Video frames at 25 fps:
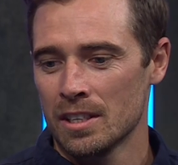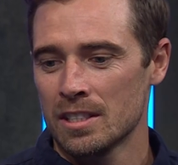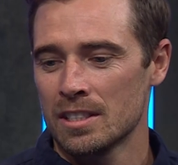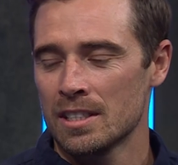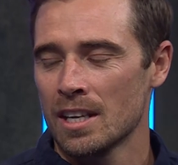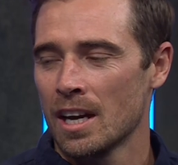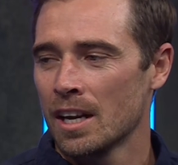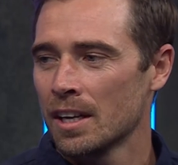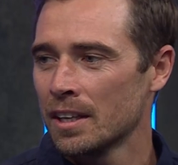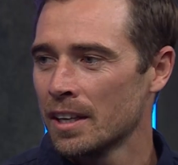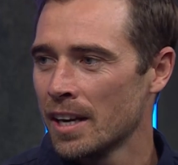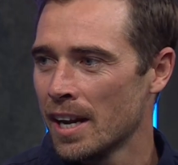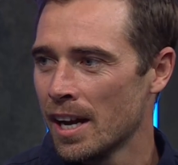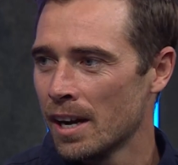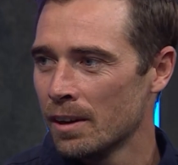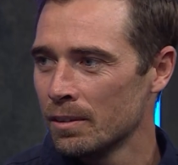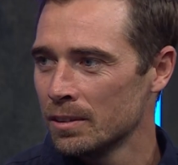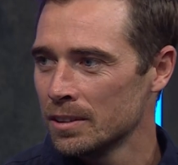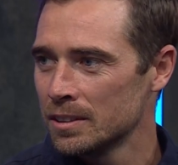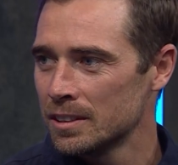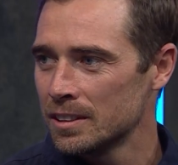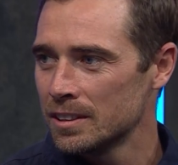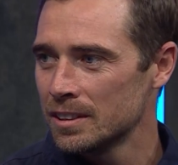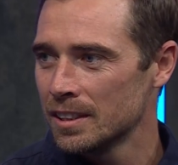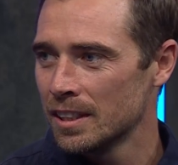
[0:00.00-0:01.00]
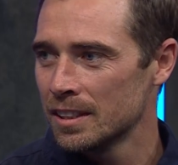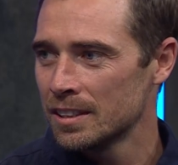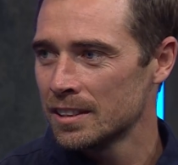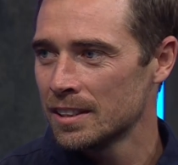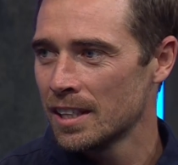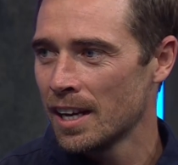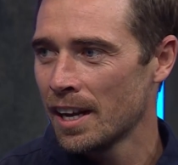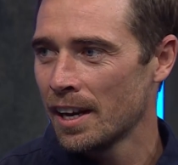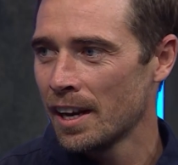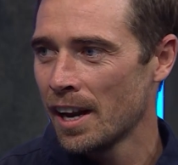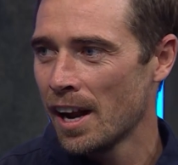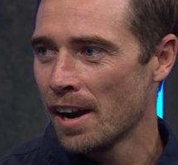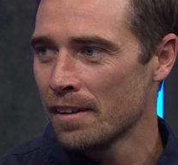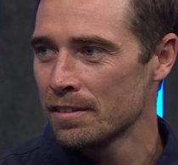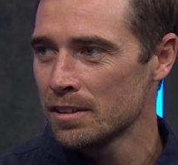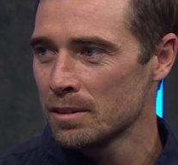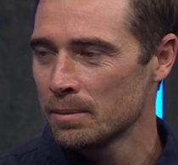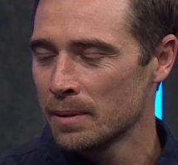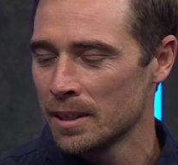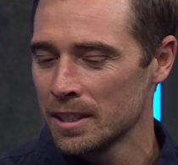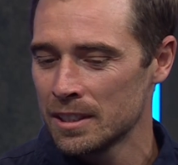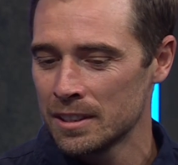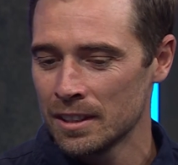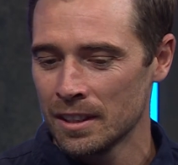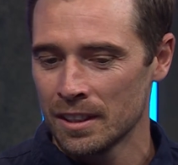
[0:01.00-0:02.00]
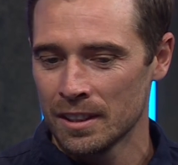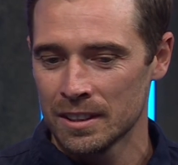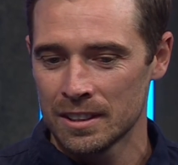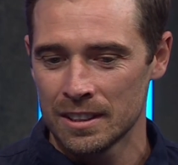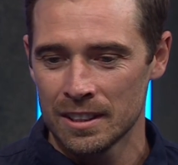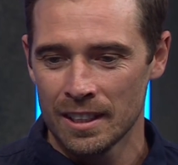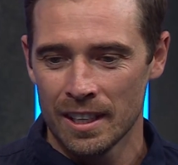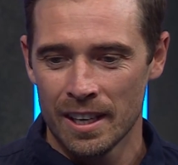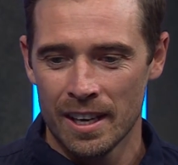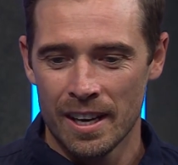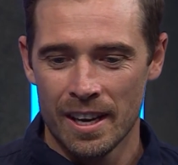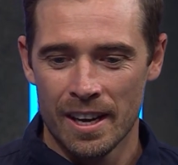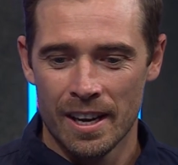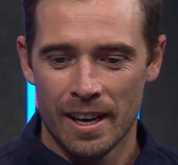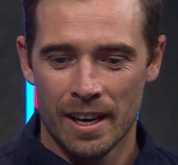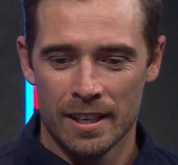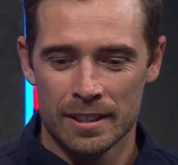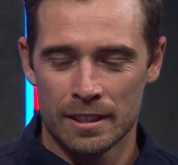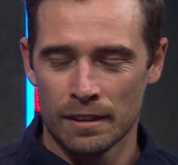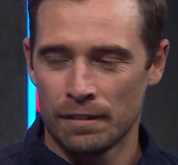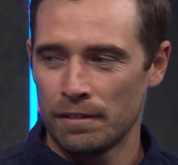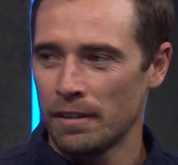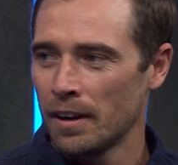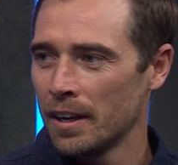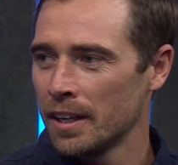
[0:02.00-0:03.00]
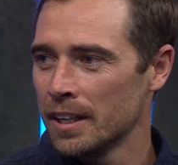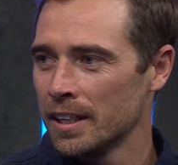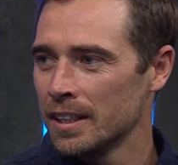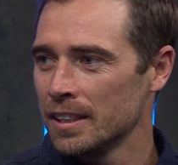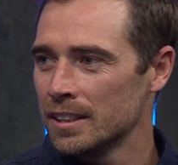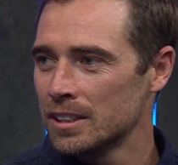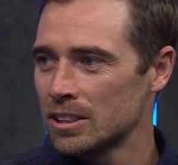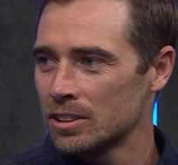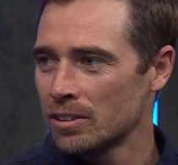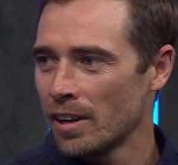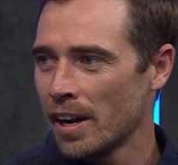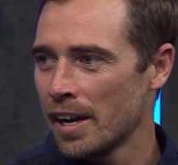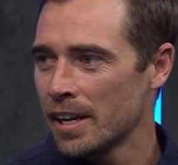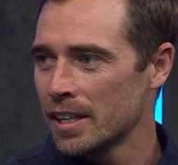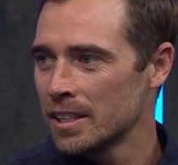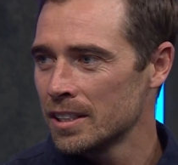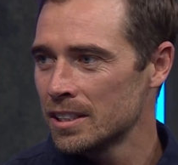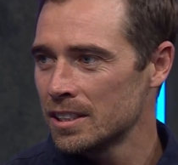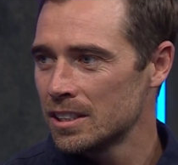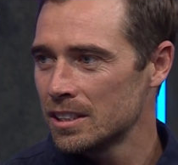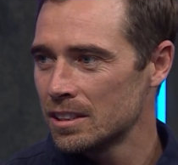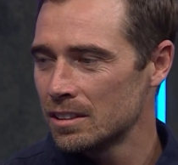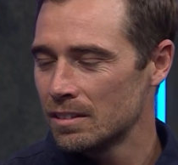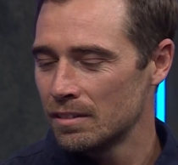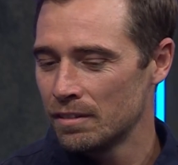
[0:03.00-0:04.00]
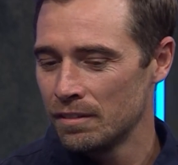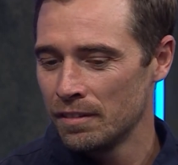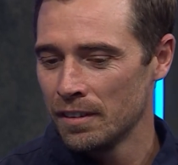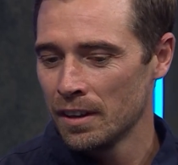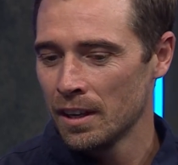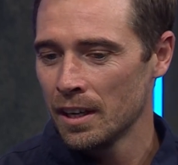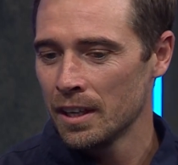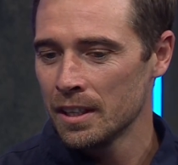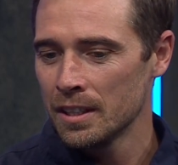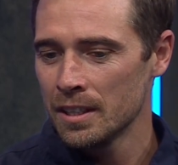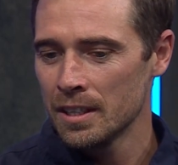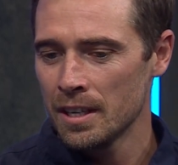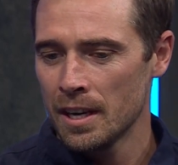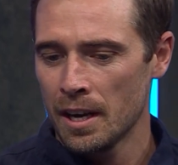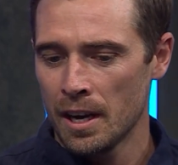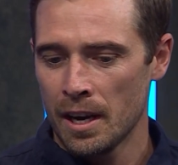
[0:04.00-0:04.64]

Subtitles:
that started now has started after me. So it's a funny, strange feeling.